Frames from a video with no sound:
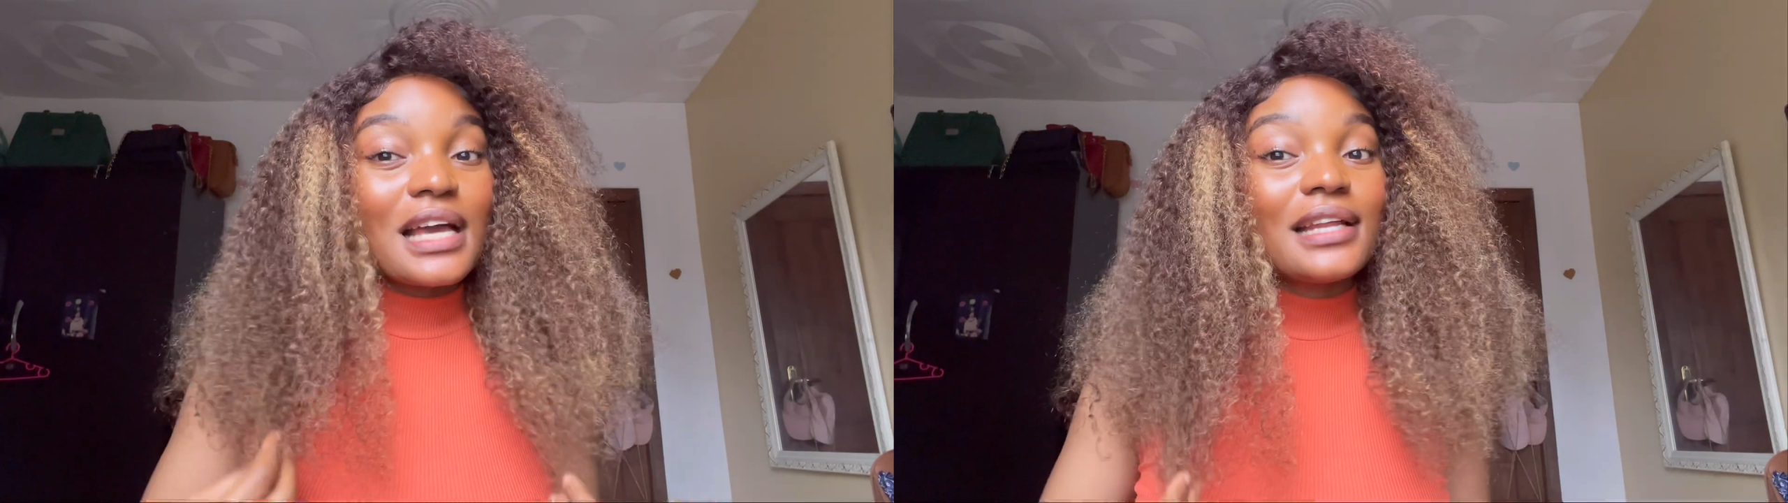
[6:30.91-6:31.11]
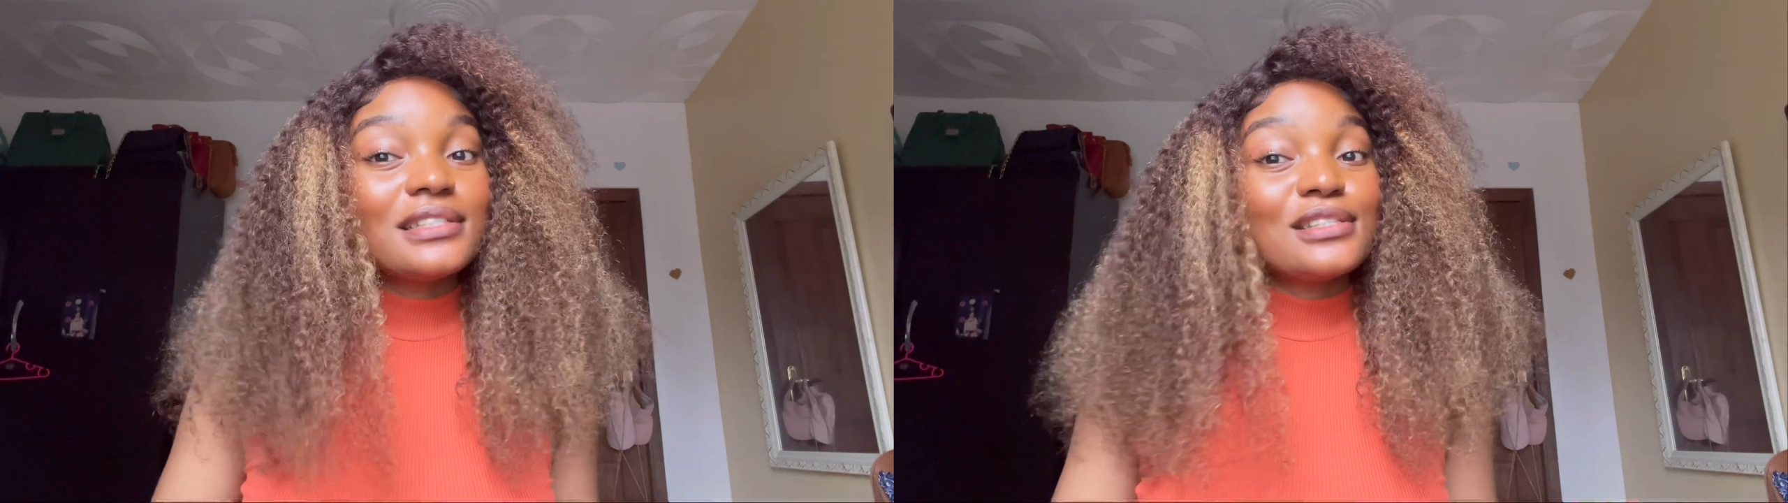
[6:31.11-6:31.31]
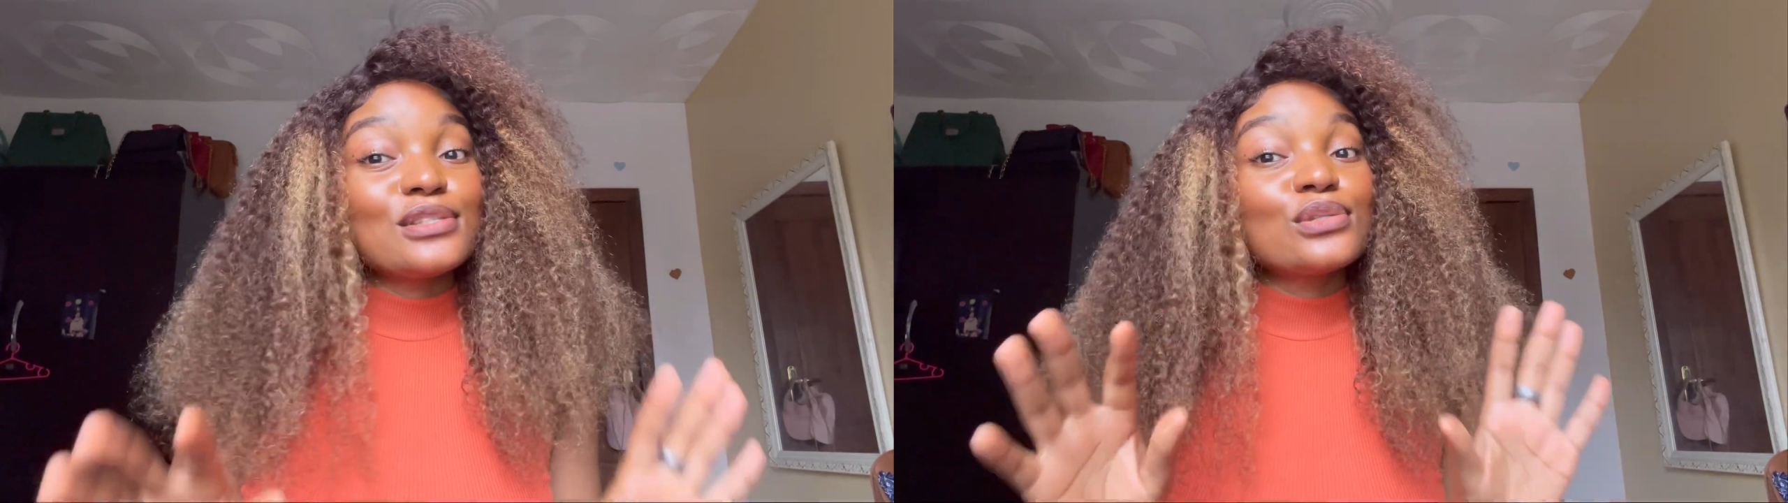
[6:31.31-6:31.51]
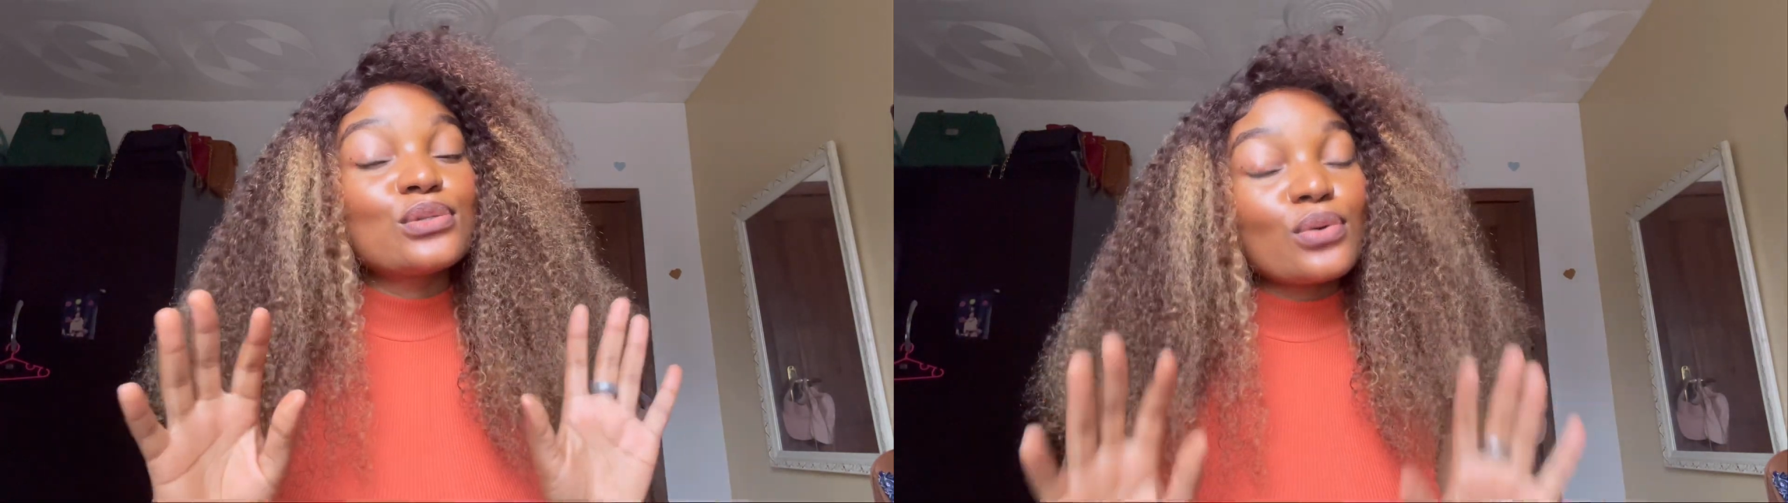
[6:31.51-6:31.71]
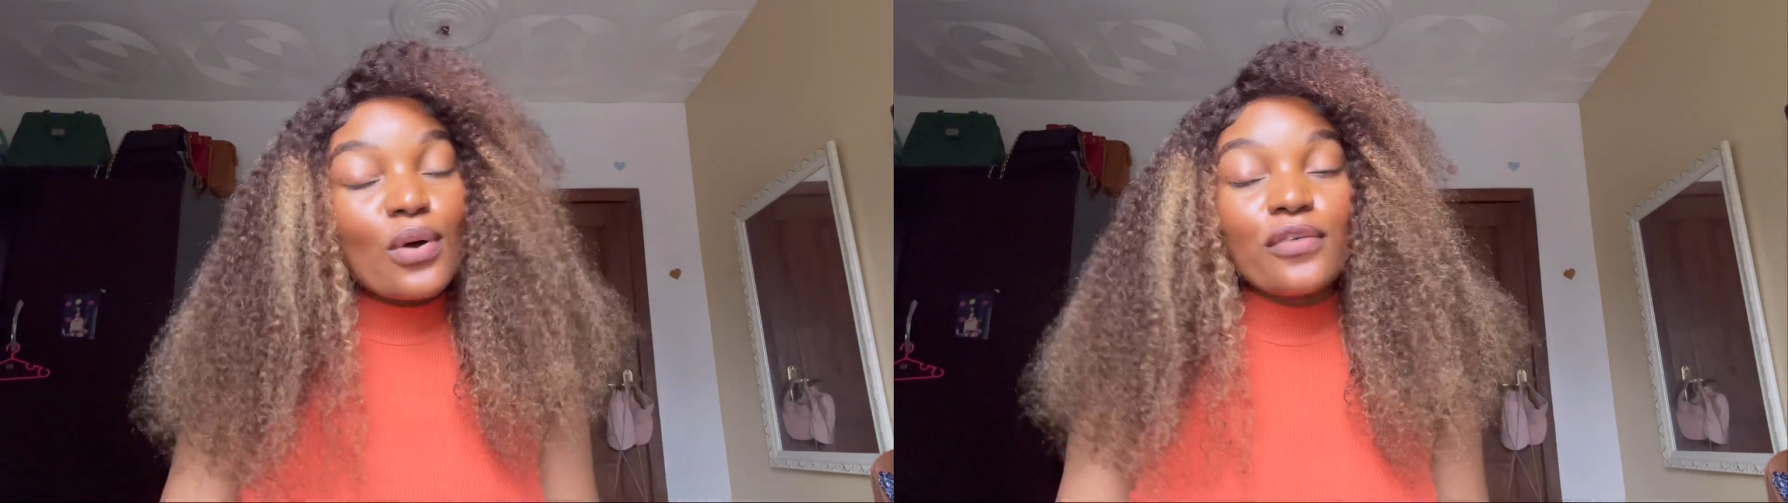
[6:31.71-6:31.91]
and it is
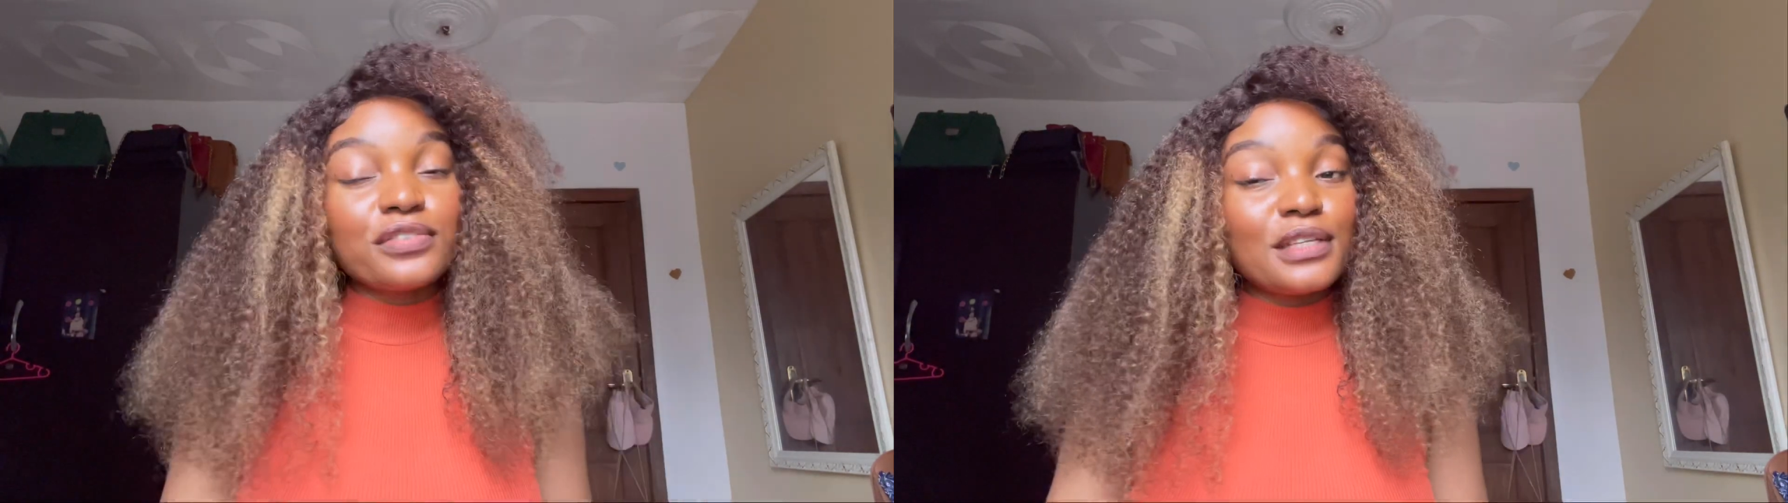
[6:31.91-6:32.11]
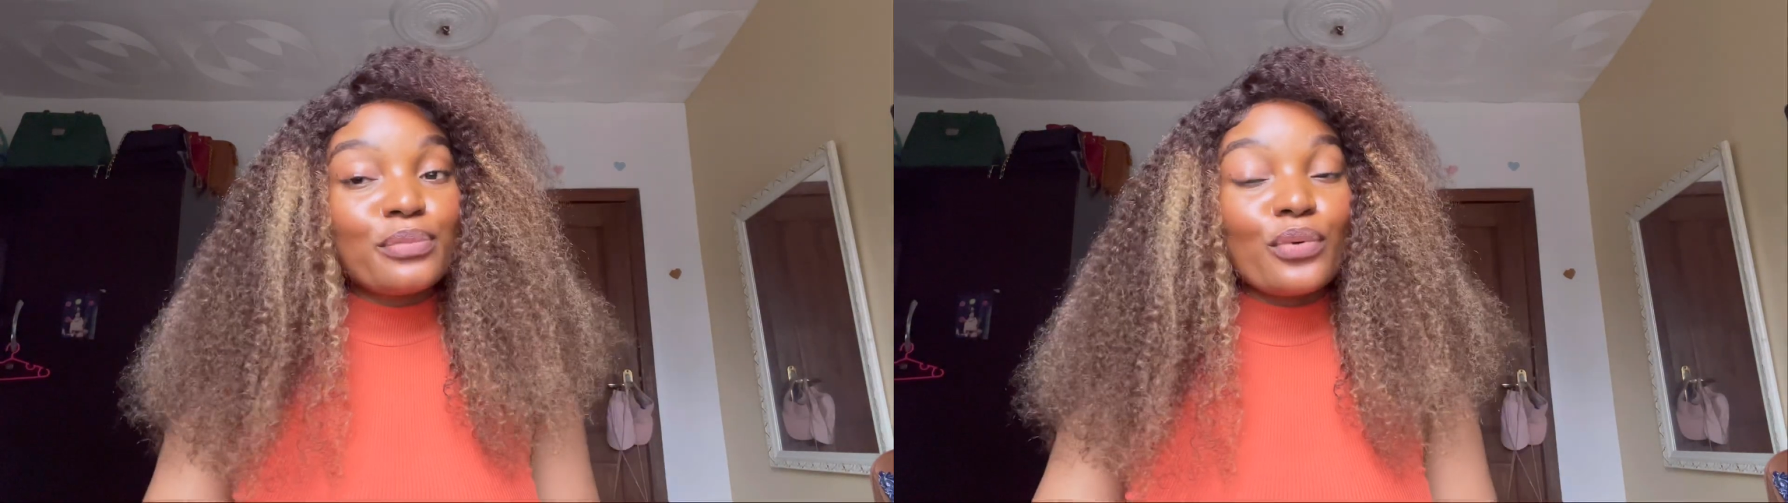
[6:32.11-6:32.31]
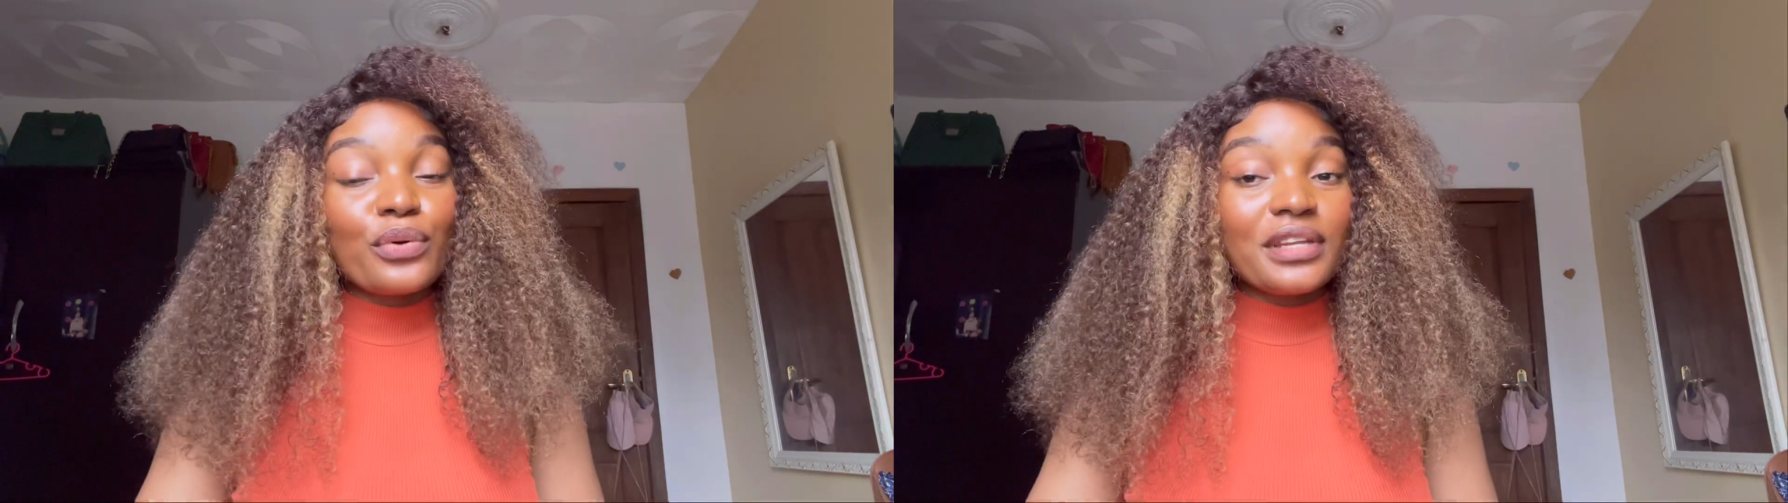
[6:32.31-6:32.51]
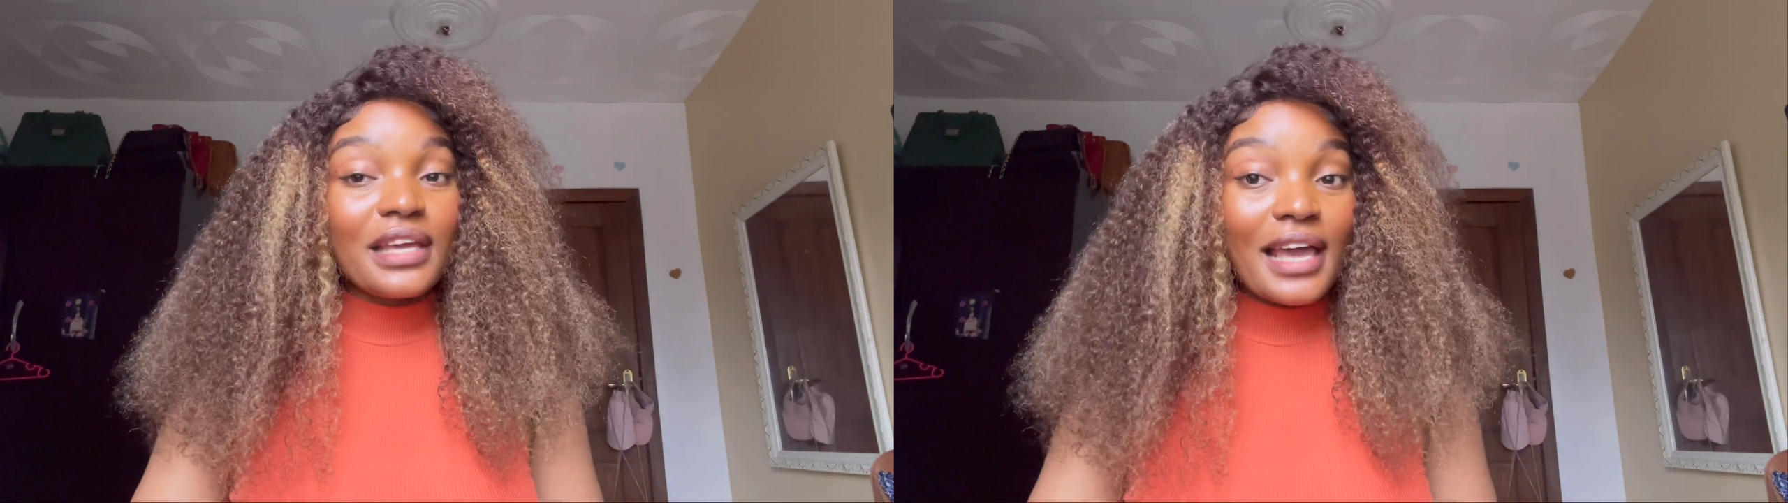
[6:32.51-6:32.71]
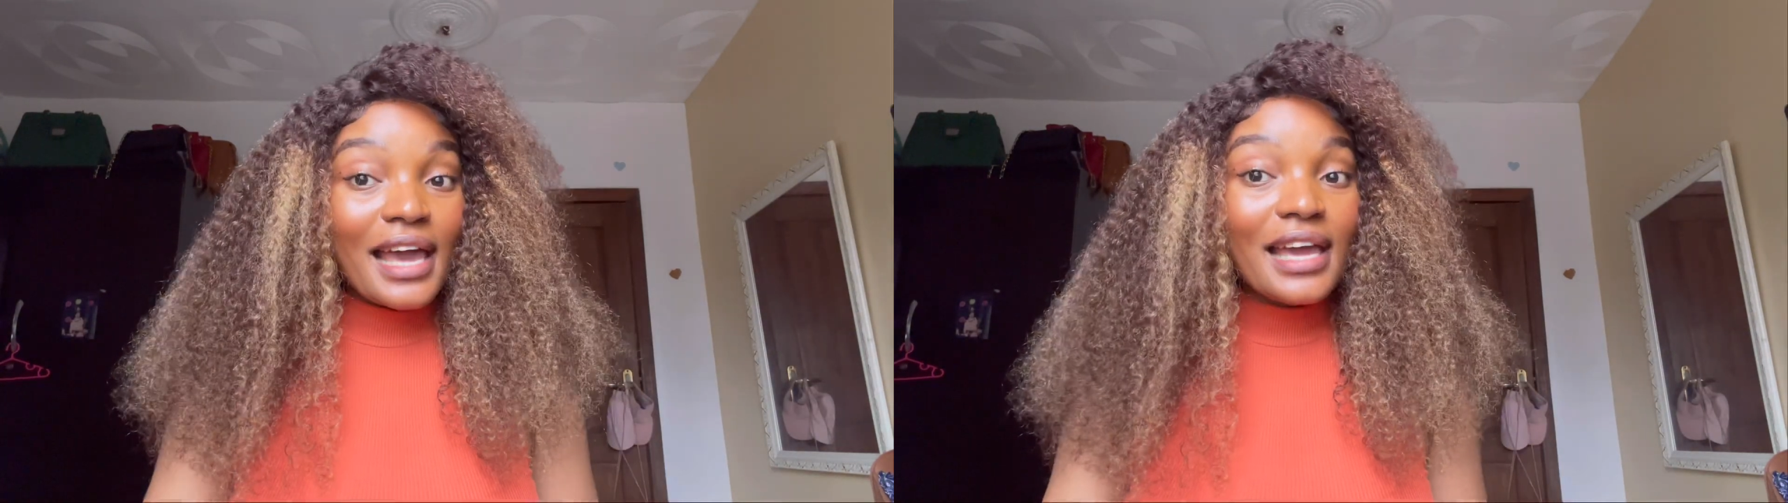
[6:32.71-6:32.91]
so comfortable on
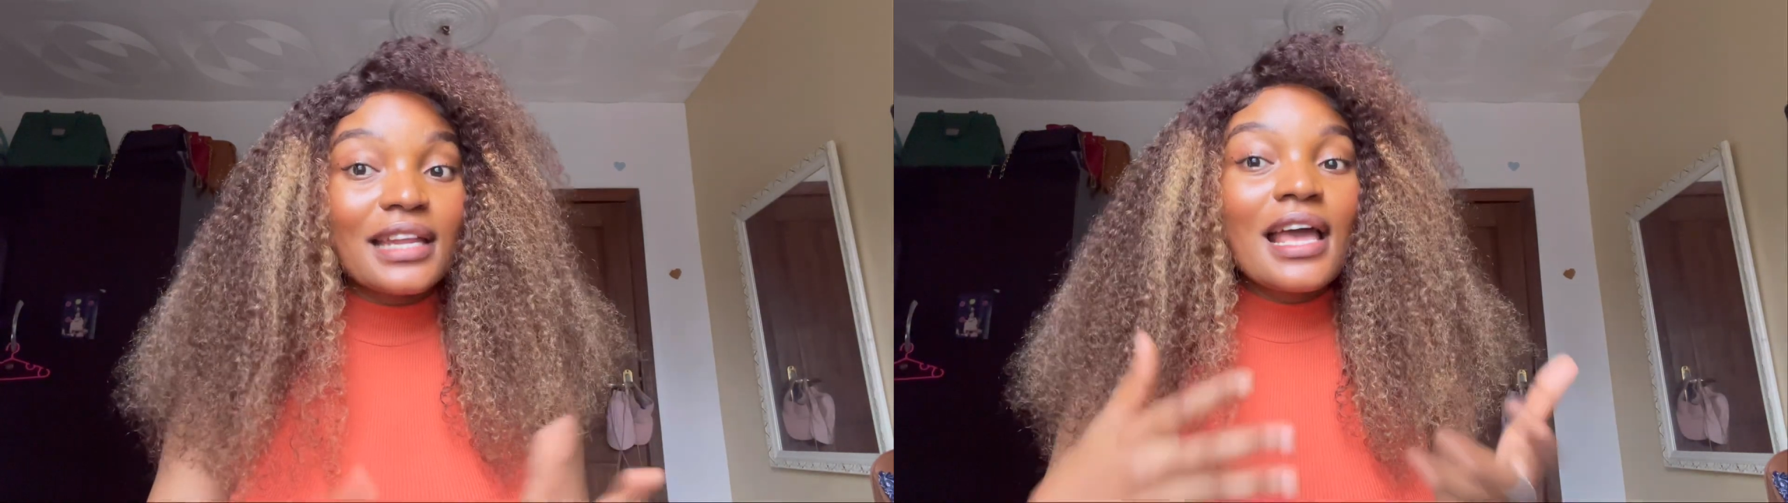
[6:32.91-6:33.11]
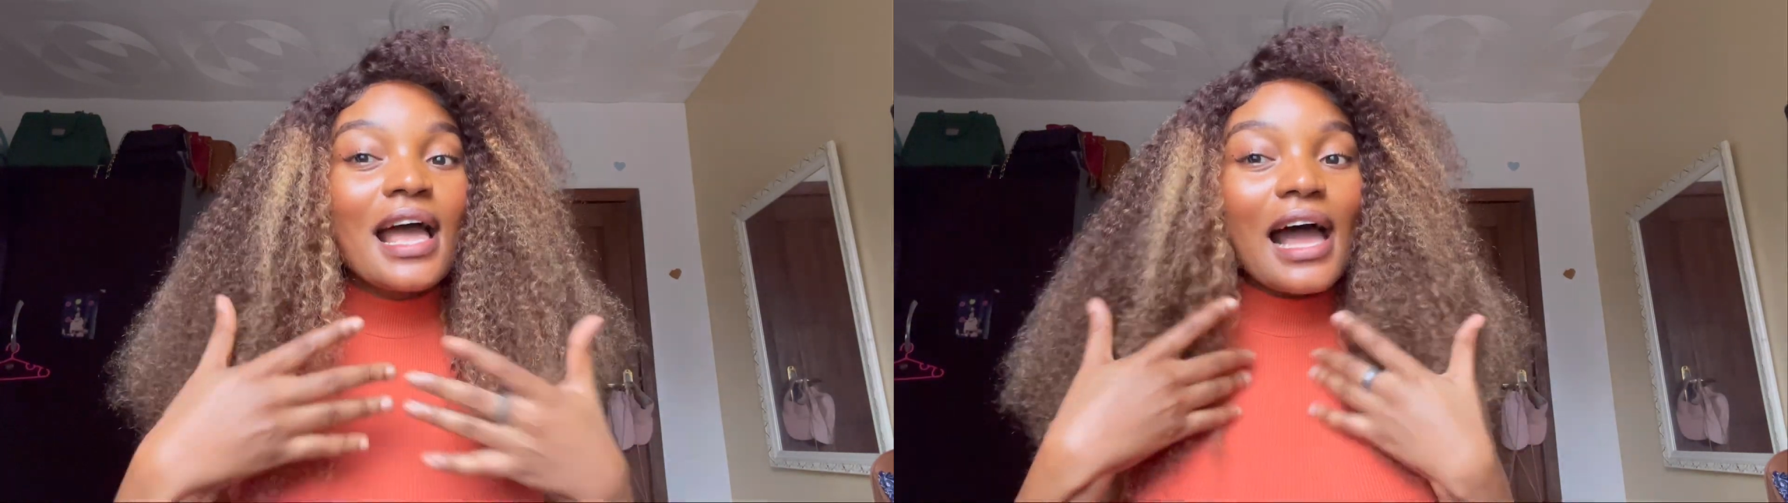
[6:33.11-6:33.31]
the head.